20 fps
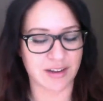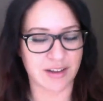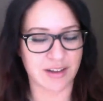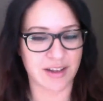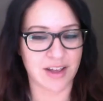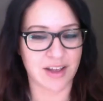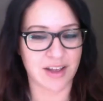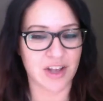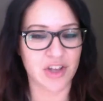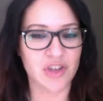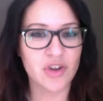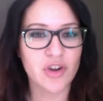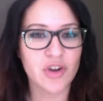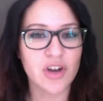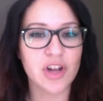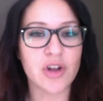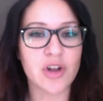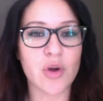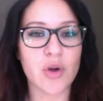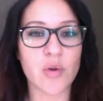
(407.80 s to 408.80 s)
You're gonna
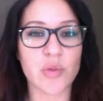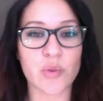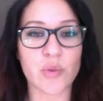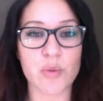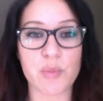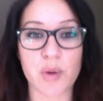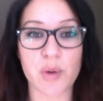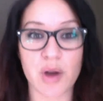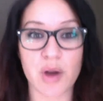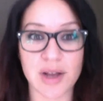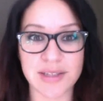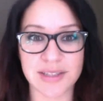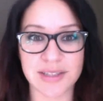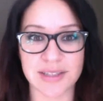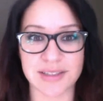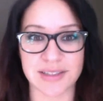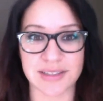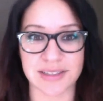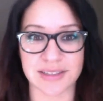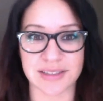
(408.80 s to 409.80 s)
go through
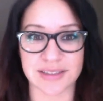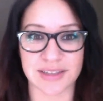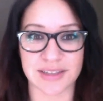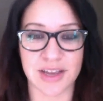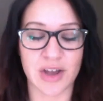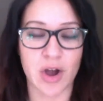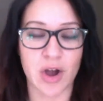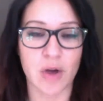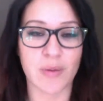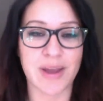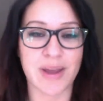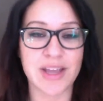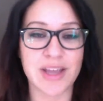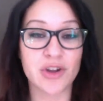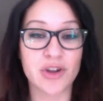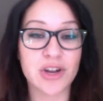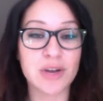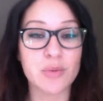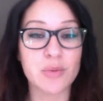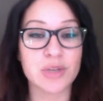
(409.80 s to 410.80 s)
processes, all right? You're
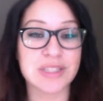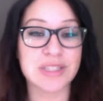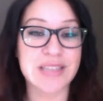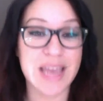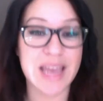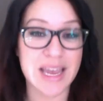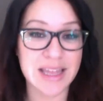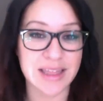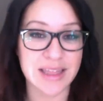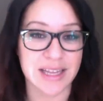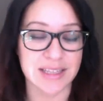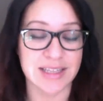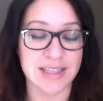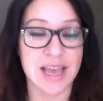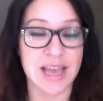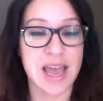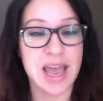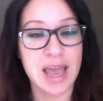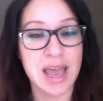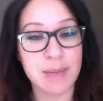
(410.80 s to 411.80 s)
gonna retain this.
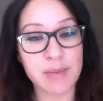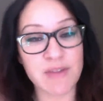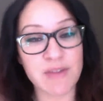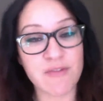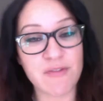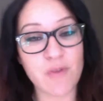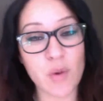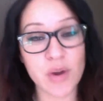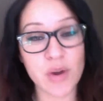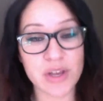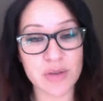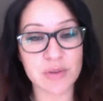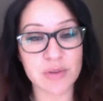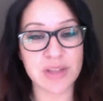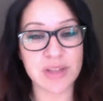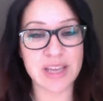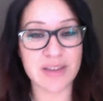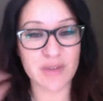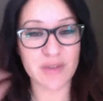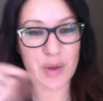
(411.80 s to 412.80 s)
And before you
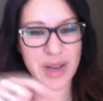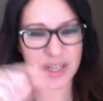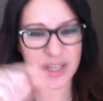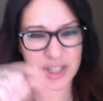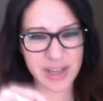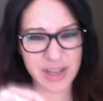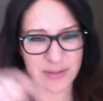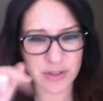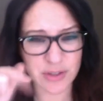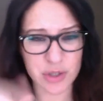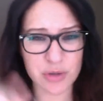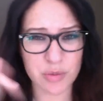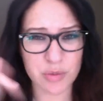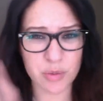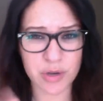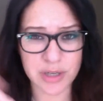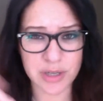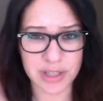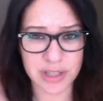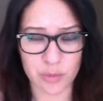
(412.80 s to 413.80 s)
leave, you actually have to do the
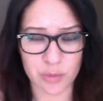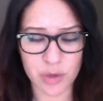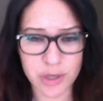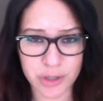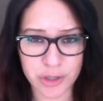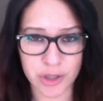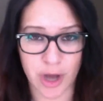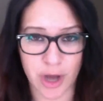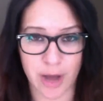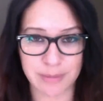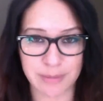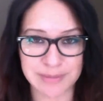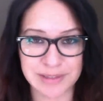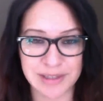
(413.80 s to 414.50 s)
work at the workshop.